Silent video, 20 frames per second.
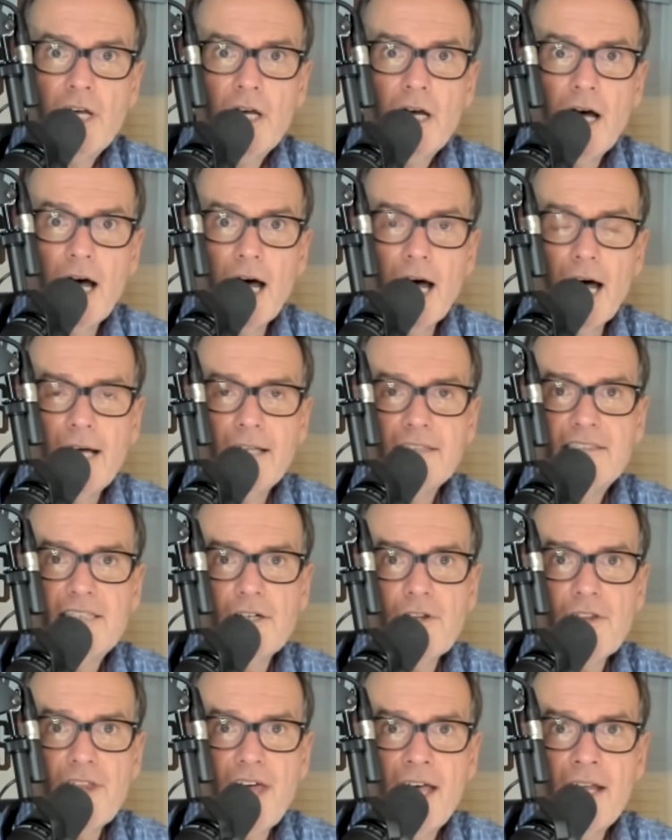
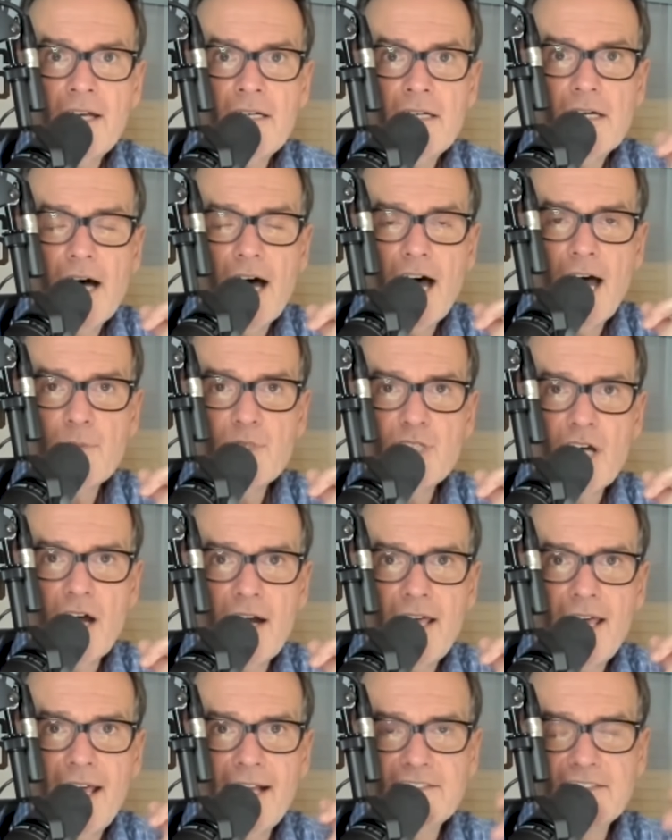Until then, I'm John
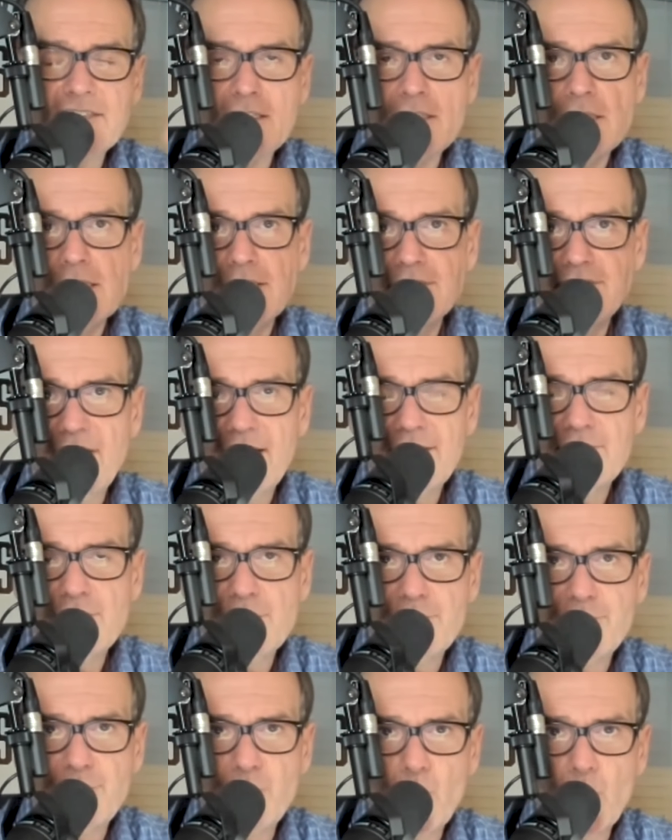Hansen. Stay
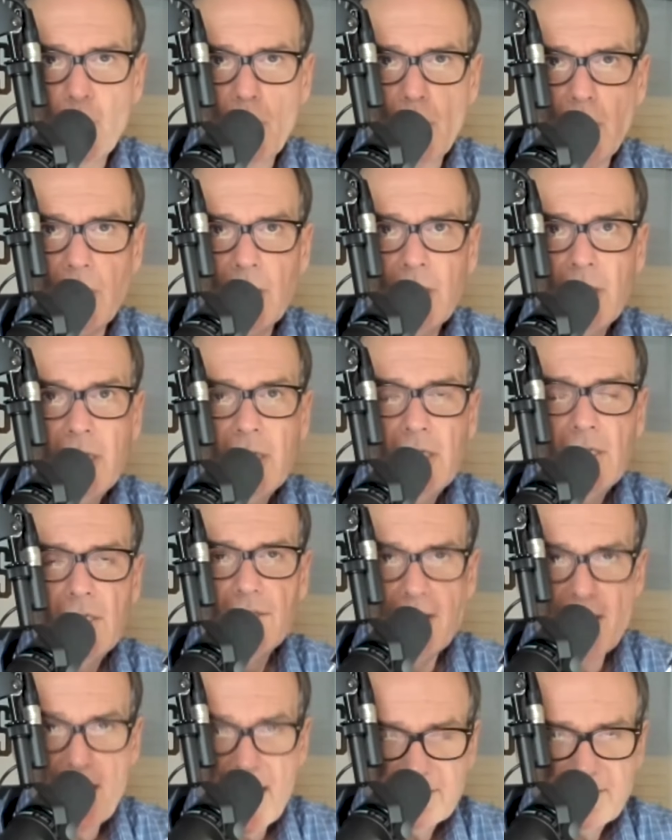tuned for
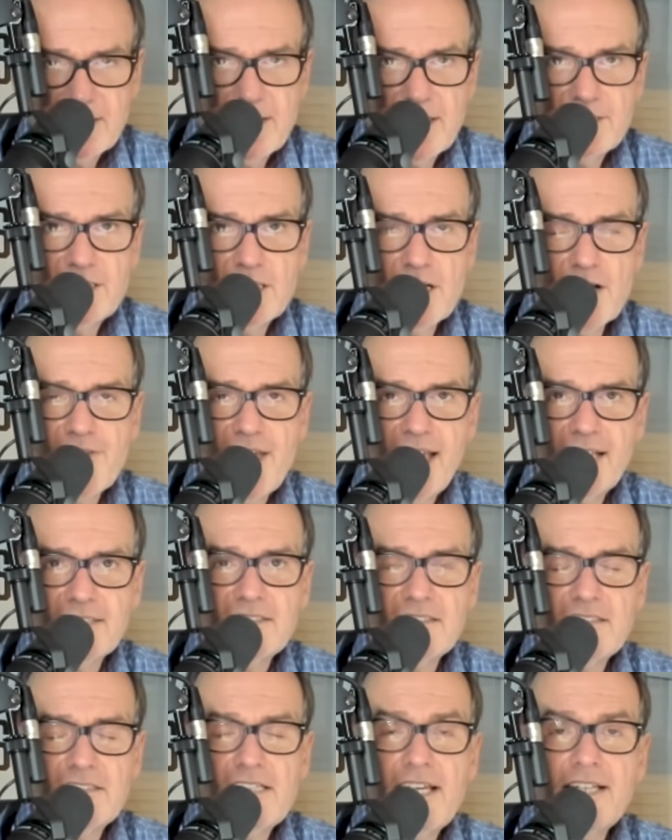the next edition of
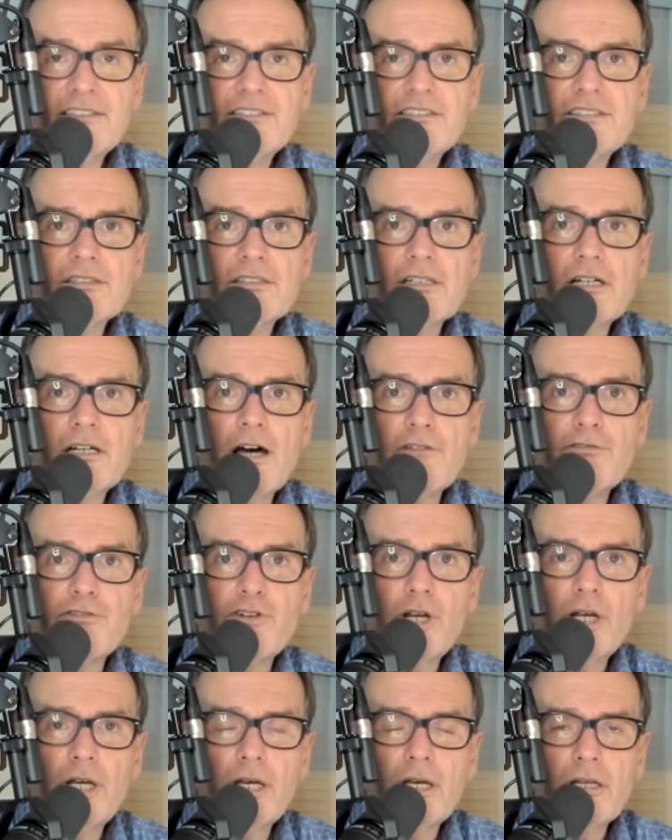Hansen's Hints,
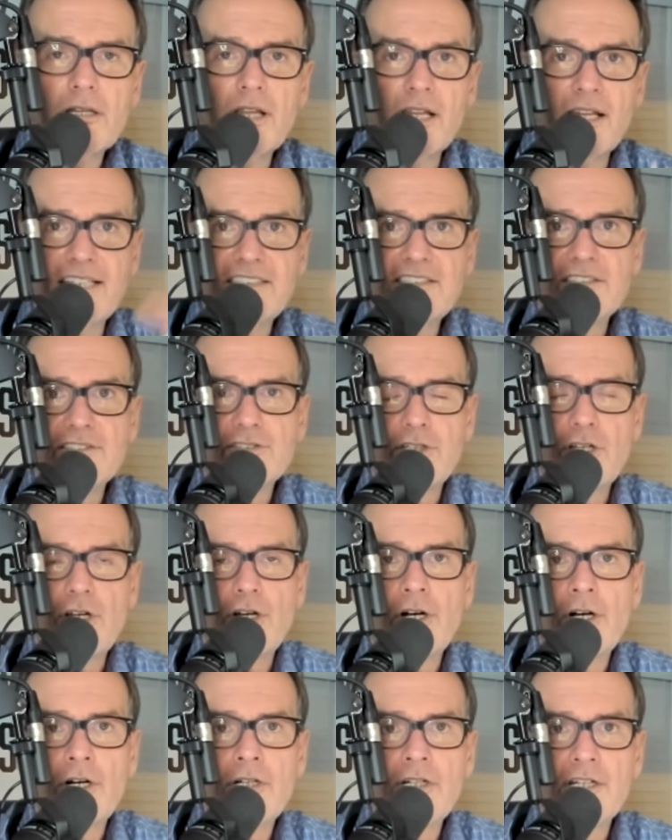covering the lessons
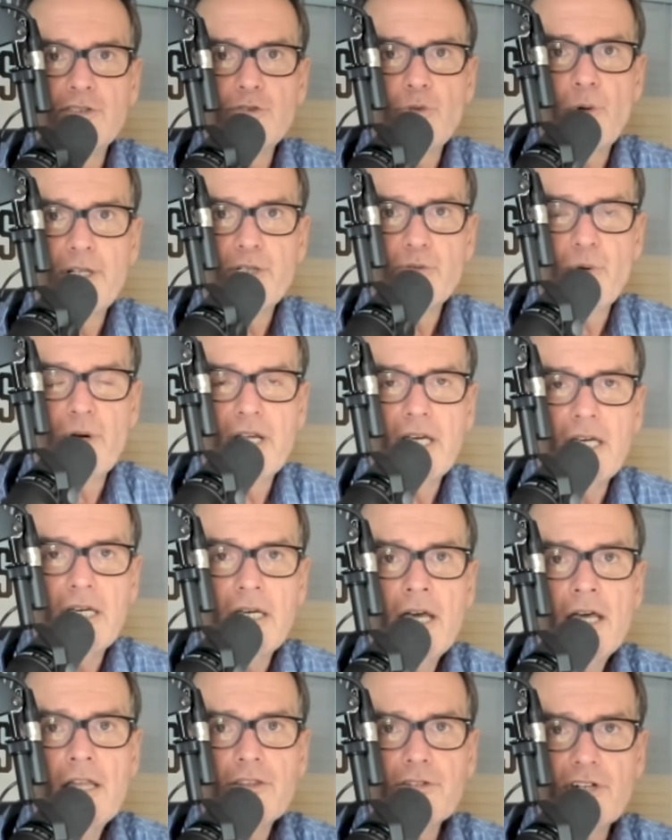learned in
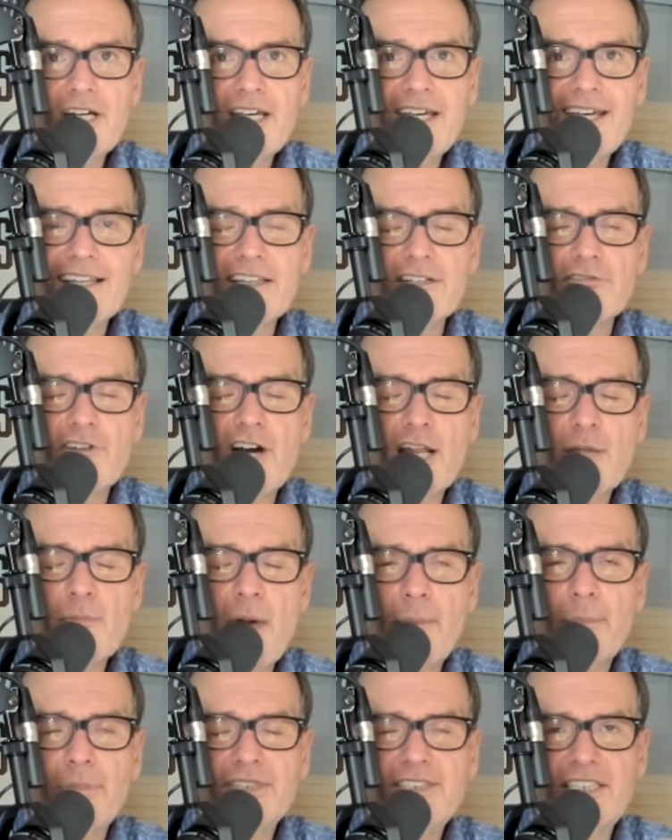2023 at the running
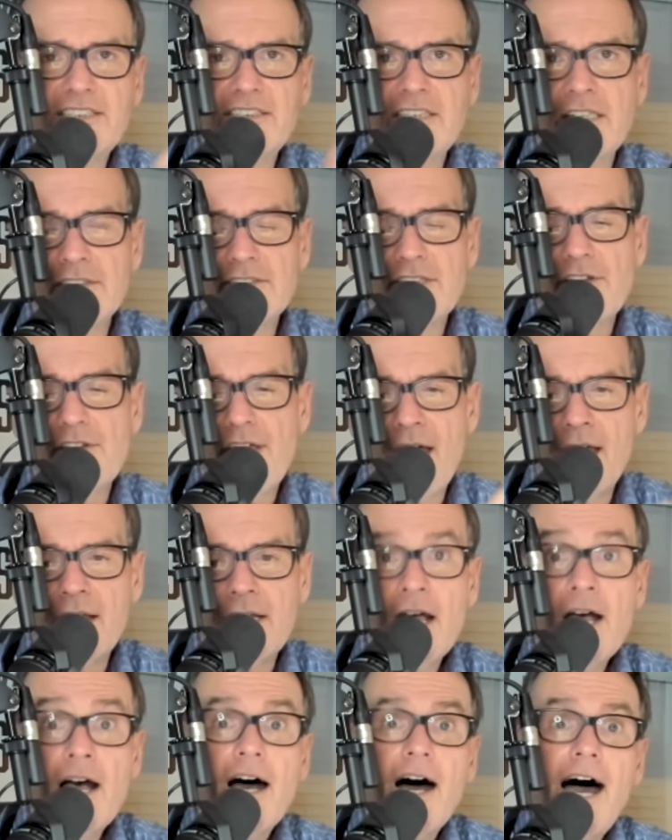back position. Until then,
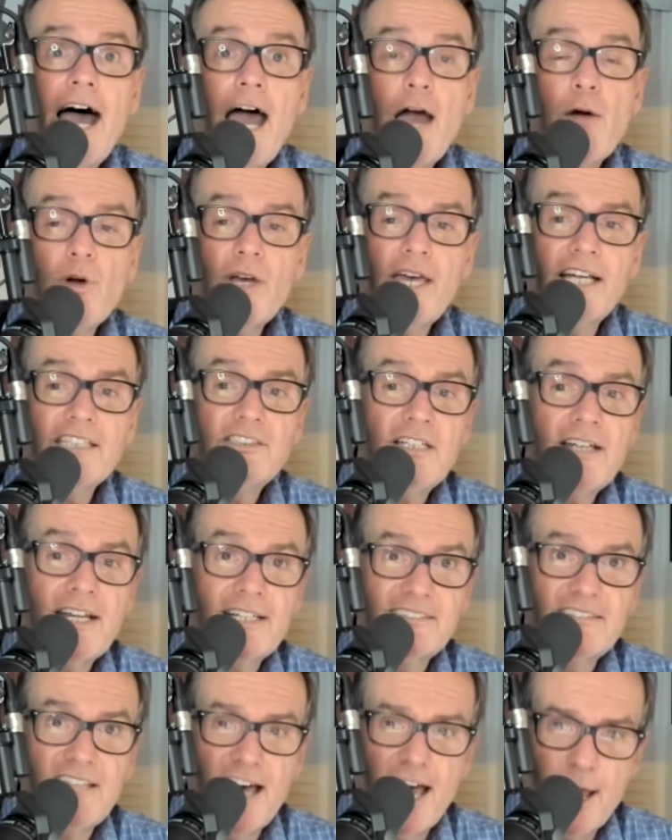I will catch you
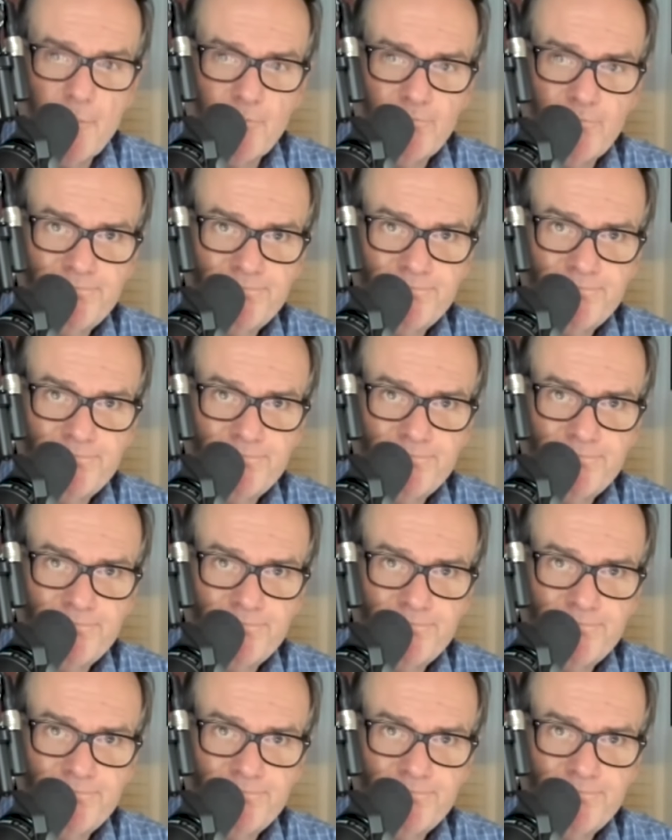next time.